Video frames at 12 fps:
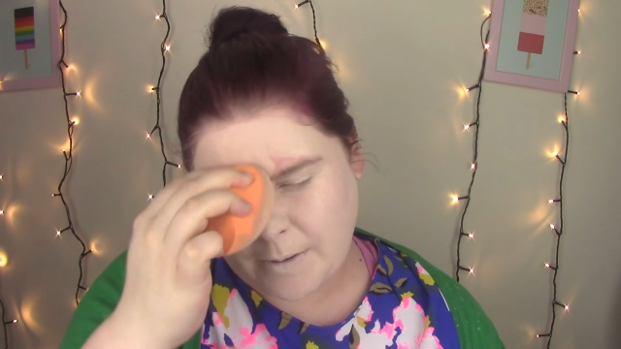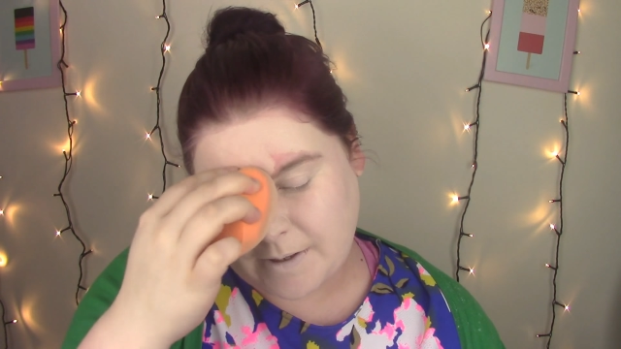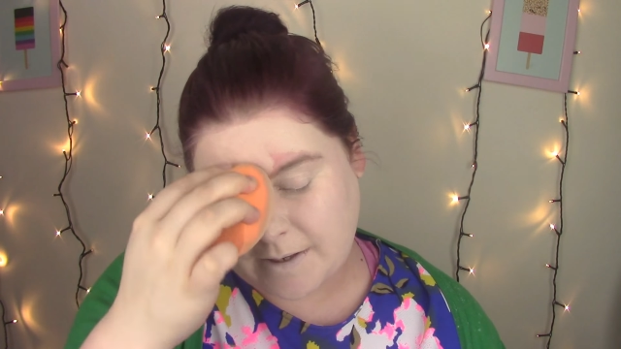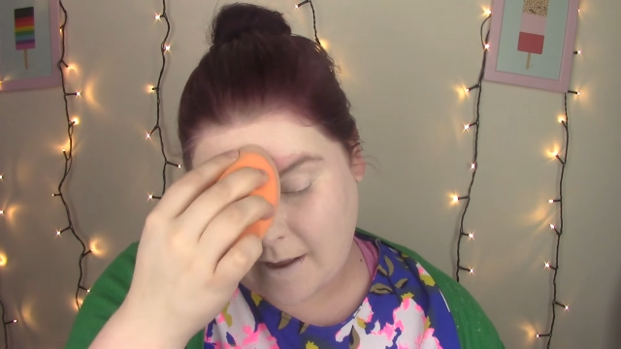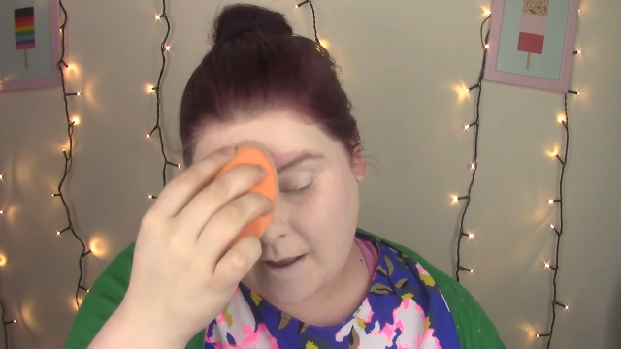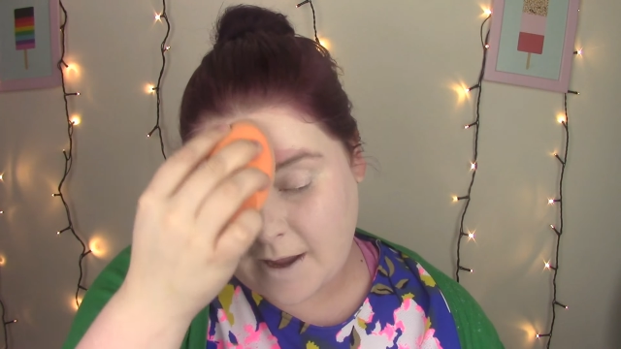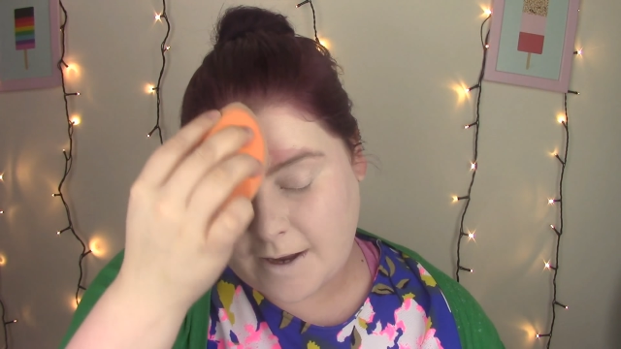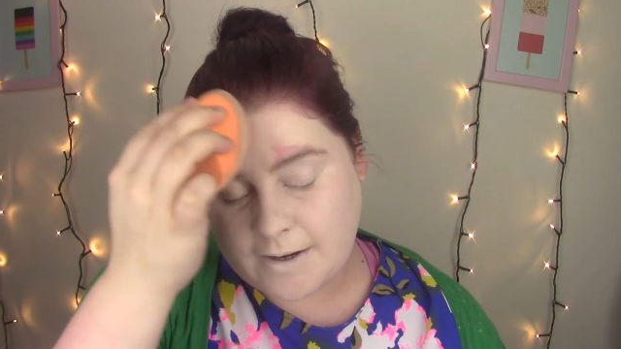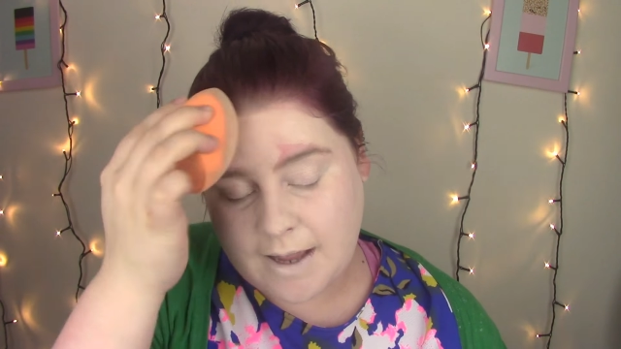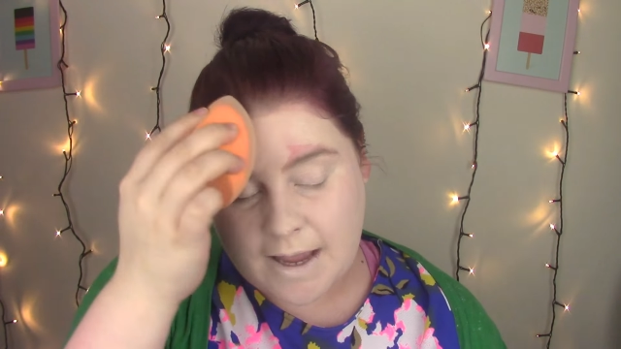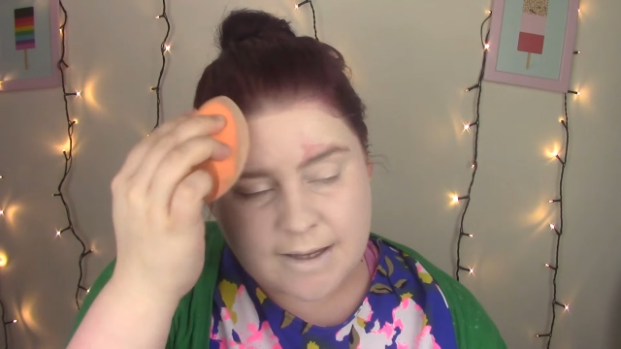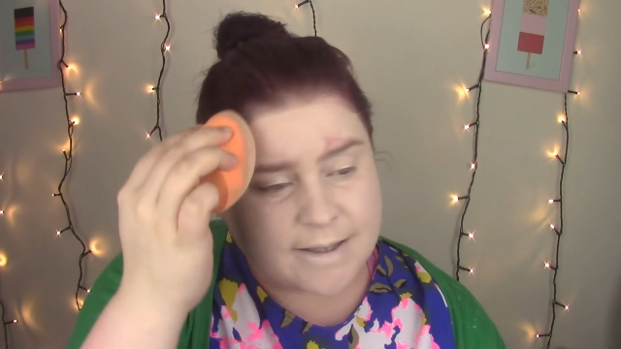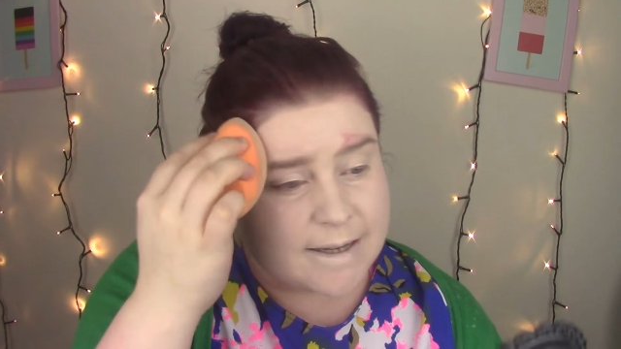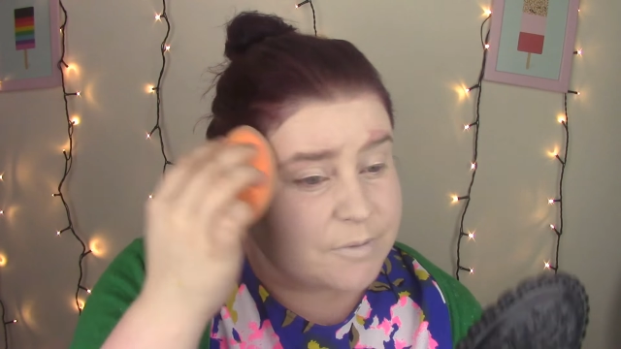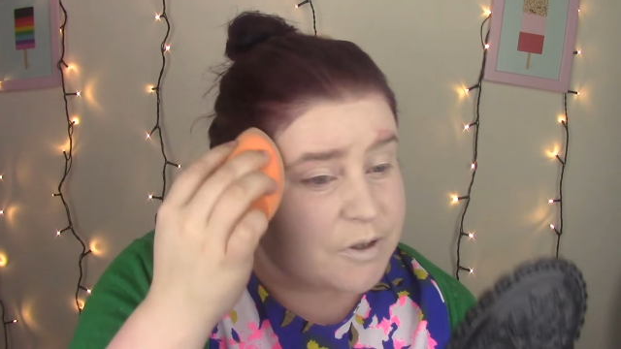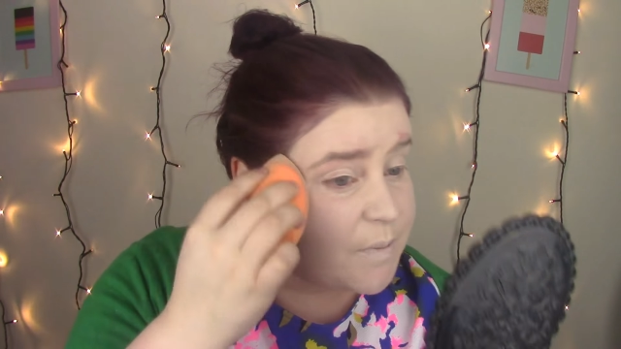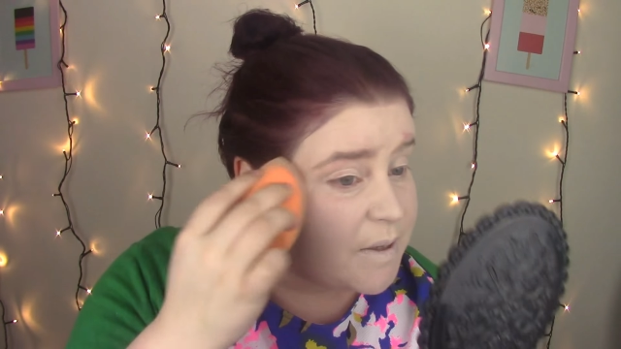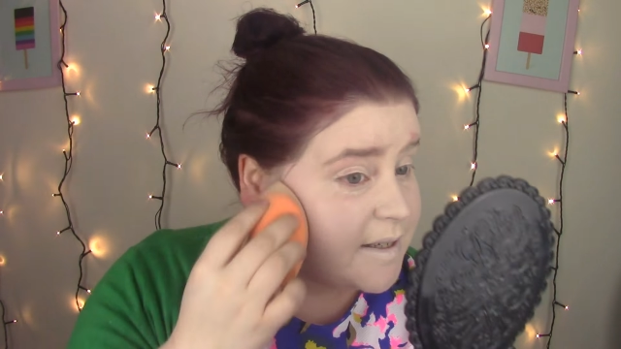side, it
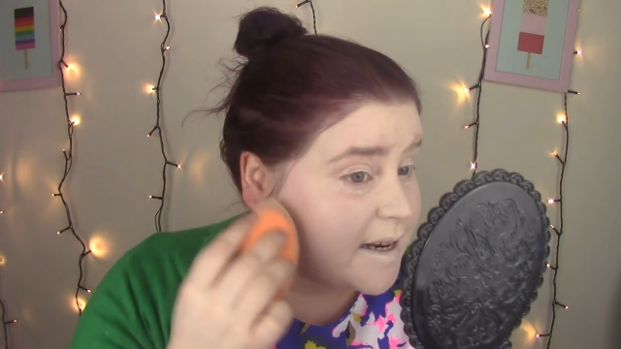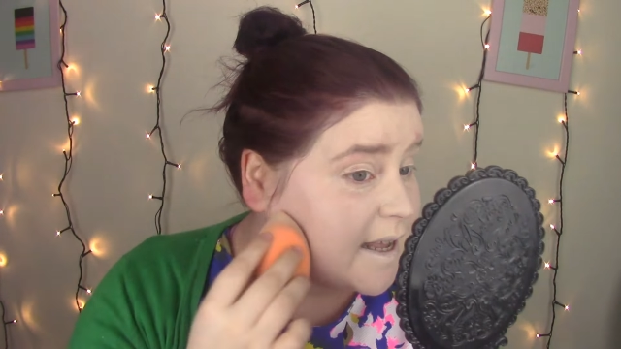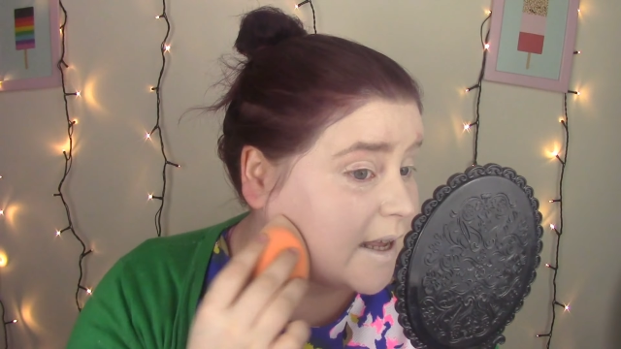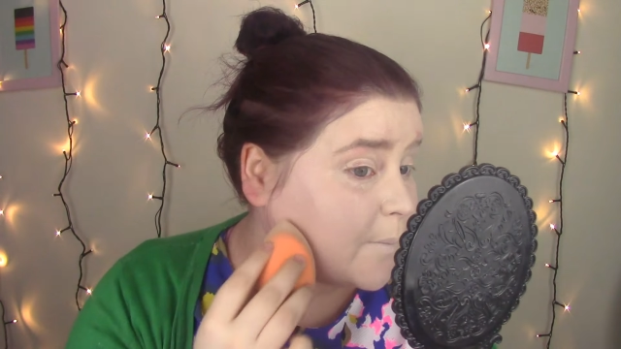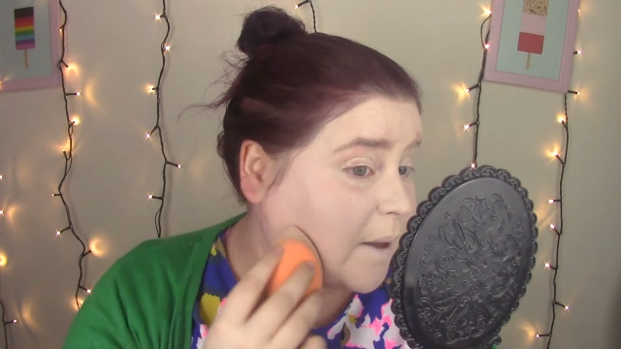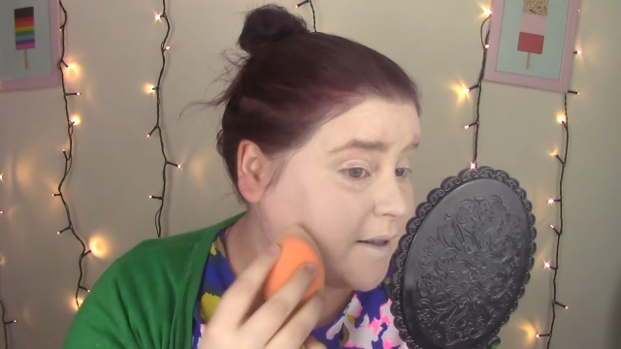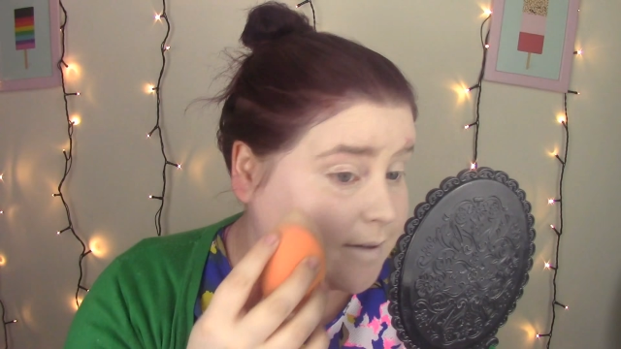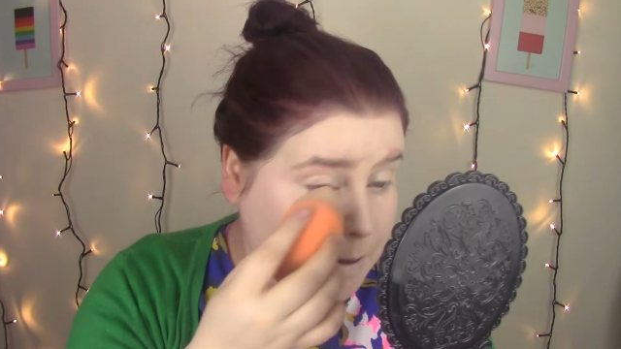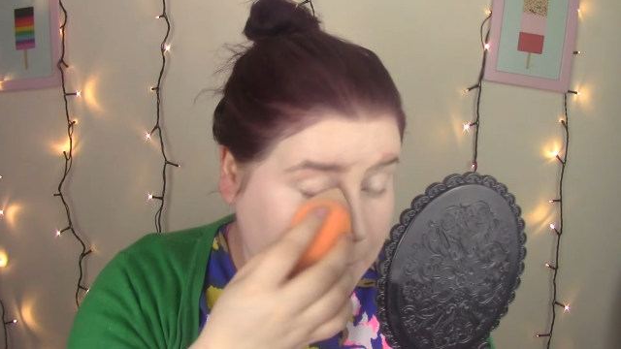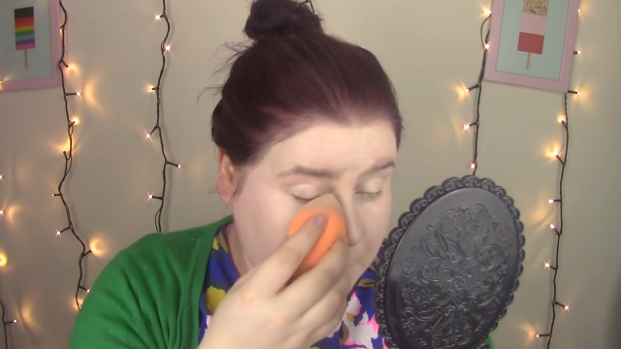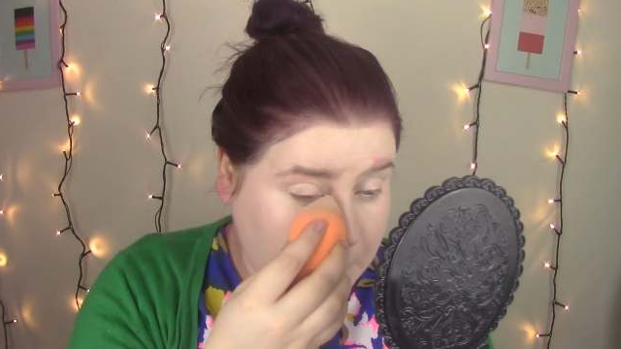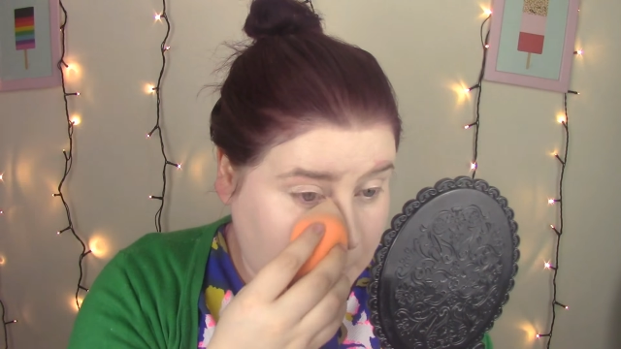seems to be sticking better,